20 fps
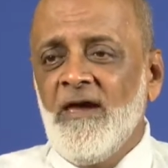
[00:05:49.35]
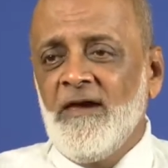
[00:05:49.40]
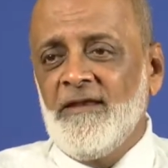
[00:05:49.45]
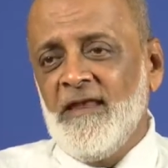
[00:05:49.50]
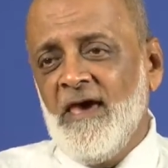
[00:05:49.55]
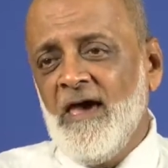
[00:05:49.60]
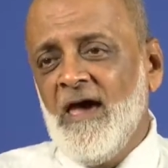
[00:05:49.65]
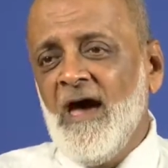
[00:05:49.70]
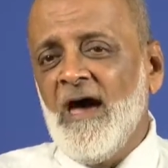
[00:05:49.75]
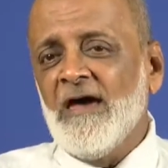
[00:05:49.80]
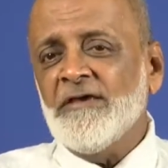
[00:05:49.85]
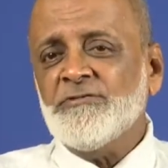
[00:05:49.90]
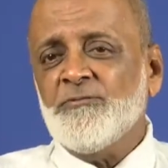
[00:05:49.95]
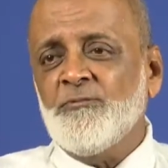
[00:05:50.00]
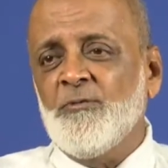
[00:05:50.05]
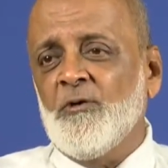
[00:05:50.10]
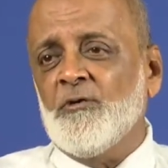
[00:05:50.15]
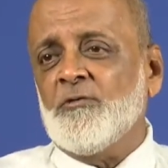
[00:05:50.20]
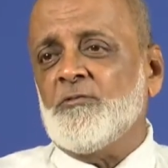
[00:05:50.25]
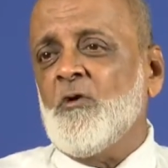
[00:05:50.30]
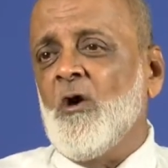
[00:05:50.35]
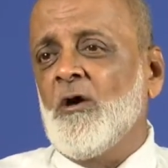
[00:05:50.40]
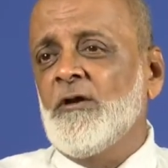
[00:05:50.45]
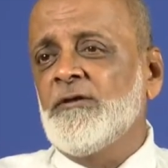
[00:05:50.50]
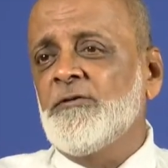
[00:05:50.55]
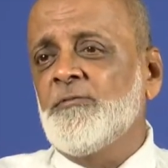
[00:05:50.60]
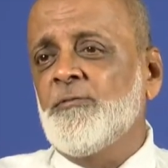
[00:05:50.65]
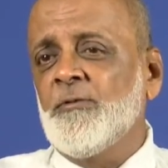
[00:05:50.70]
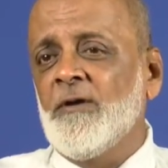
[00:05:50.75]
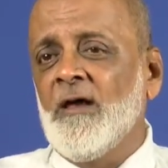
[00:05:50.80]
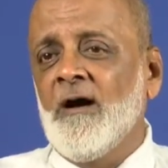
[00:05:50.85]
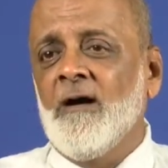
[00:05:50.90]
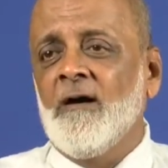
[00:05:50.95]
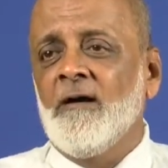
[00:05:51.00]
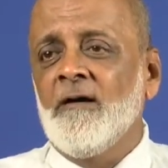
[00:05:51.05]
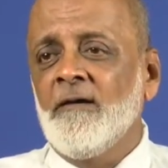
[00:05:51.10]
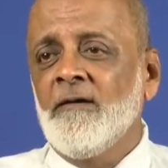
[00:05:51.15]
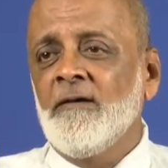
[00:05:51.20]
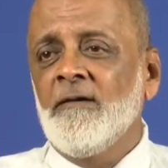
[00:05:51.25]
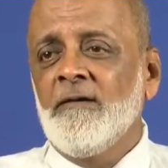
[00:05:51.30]
And I ask for
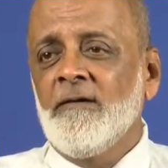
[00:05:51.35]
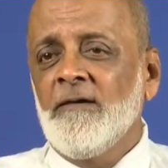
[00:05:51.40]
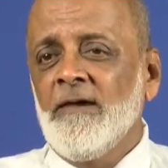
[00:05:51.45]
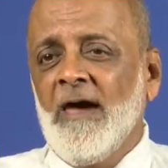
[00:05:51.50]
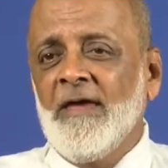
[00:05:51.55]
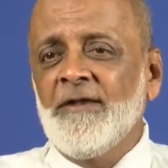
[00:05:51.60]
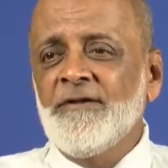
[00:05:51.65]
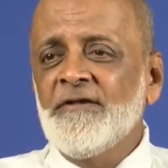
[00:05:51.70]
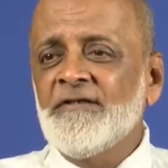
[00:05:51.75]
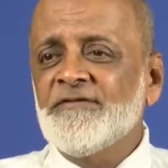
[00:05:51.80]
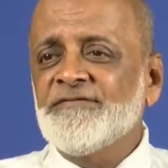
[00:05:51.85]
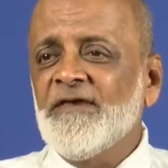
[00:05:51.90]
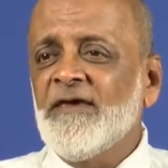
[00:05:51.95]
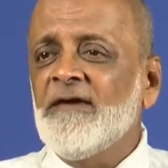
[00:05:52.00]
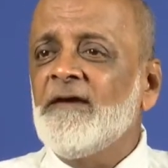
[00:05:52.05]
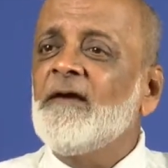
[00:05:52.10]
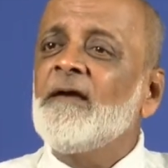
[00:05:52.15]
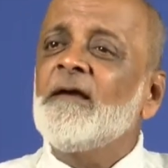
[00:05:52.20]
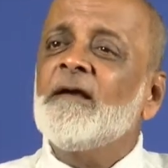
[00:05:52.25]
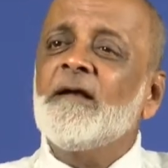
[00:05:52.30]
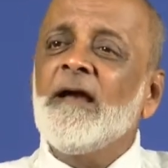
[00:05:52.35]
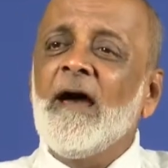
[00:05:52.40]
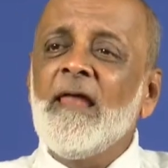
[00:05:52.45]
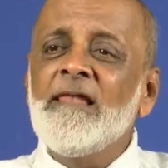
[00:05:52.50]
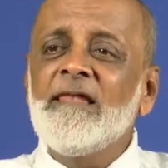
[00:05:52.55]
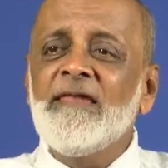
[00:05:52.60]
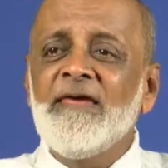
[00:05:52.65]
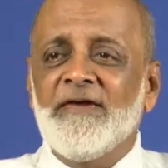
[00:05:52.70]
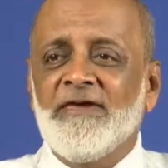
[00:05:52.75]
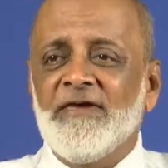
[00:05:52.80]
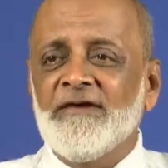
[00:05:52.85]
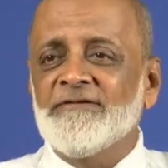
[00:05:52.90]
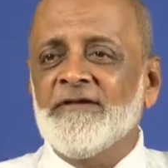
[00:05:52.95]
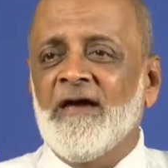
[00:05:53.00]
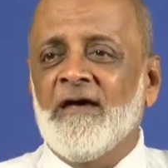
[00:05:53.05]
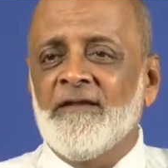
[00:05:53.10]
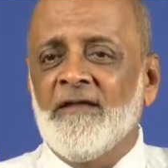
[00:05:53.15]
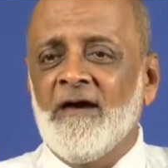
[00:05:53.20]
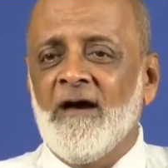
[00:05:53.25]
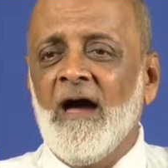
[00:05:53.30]
cauliflower, and he'll say, kal leke
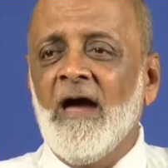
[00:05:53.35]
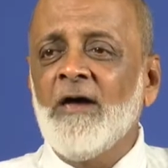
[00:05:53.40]
jana.